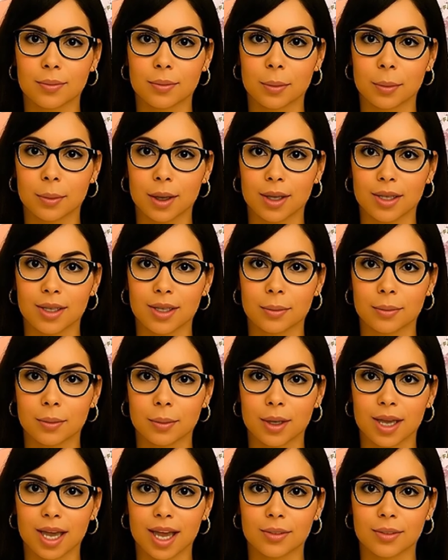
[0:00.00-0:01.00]
Muslims
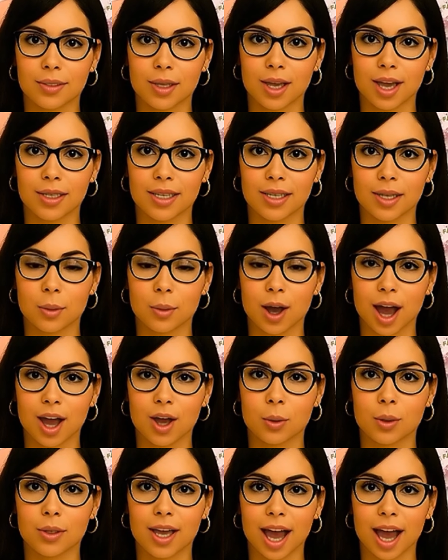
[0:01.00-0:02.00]
believe that this prayer
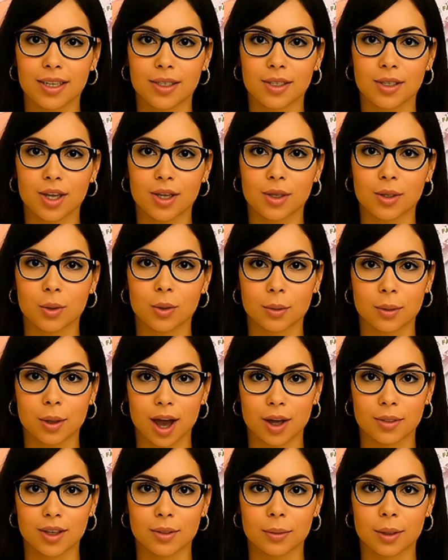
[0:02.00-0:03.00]
was answered through
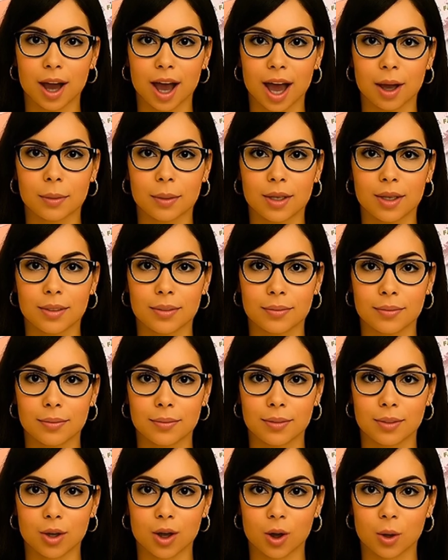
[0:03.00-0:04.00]
Prophet Muhammad,
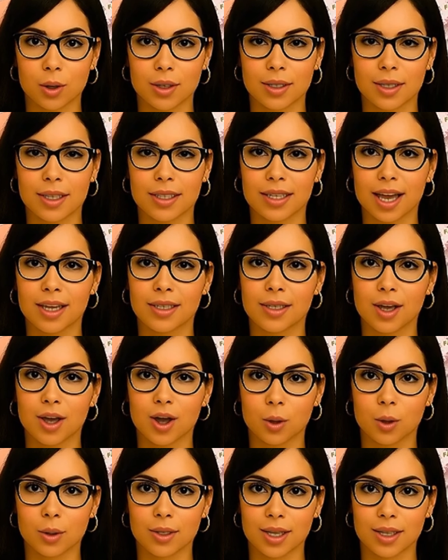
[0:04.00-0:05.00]
who is
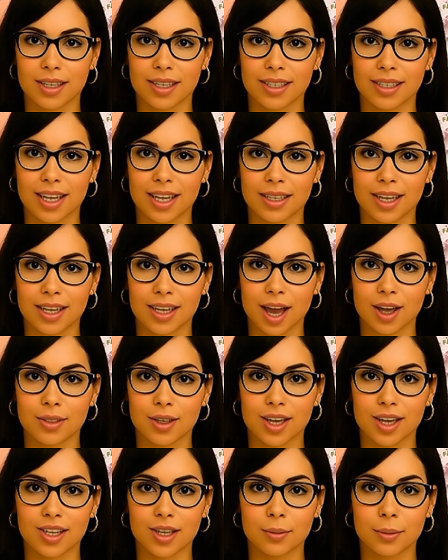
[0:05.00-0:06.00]
a descendant of
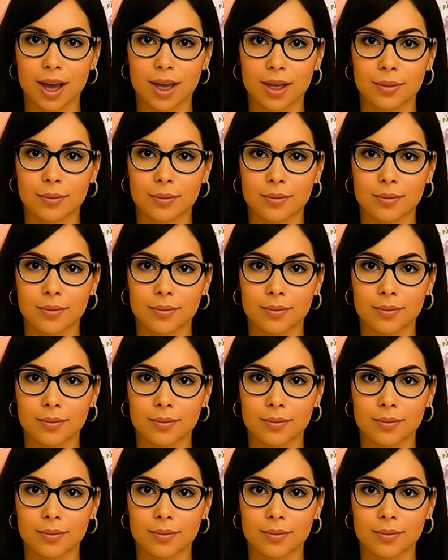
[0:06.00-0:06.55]
Ishmael.